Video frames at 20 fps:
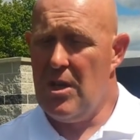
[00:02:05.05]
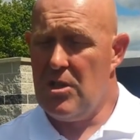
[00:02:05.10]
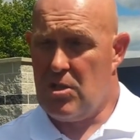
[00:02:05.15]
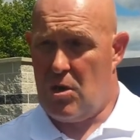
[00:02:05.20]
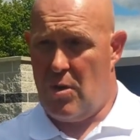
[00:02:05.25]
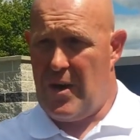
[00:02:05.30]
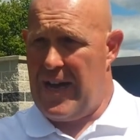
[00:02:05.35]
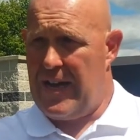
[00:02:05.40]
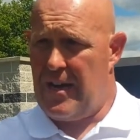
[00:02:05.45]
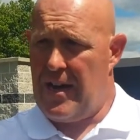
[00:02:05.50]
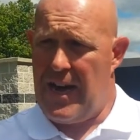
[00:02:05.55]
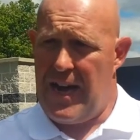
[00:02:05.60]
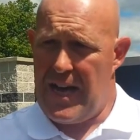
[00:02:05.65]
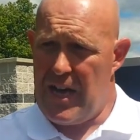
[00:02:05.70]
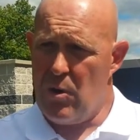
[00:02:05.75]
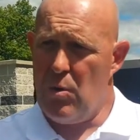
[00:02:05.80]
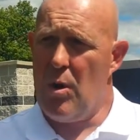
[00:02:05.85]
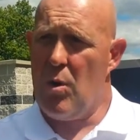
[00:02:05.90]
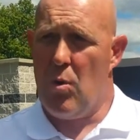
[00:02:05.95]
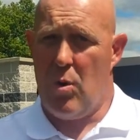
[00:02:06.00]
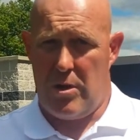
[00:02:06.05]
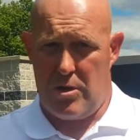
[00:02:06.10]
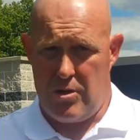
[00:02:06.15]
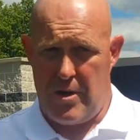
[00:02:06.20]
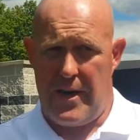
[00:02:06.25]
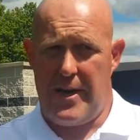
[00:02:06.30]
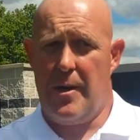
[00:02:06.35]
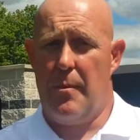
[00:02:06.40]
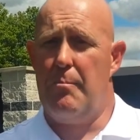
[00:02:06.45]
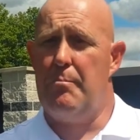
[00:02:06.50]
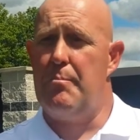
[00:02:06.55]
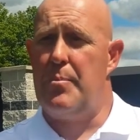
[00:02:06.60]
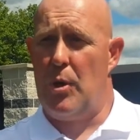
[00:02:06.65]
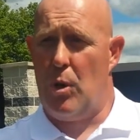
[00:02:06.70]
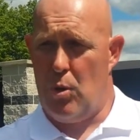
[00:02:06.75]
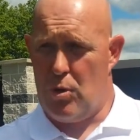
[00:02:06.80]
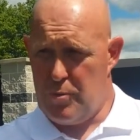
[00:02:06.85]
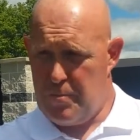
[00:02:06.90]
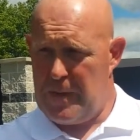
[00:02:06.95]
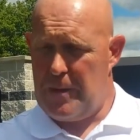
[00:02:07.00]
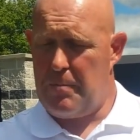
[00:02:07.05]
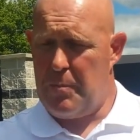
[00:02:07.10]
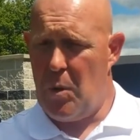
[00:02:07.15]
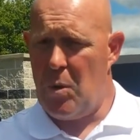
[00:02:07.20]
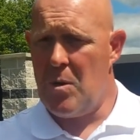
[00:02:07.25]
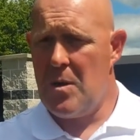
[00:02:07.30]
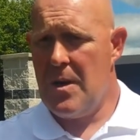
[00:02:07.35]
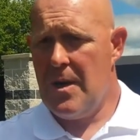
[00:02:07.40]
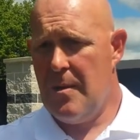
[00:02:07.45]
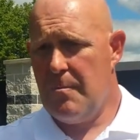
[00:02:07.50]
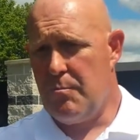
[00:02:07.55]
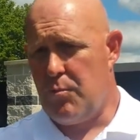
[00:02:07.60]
So at Iowa, we're trying to build people,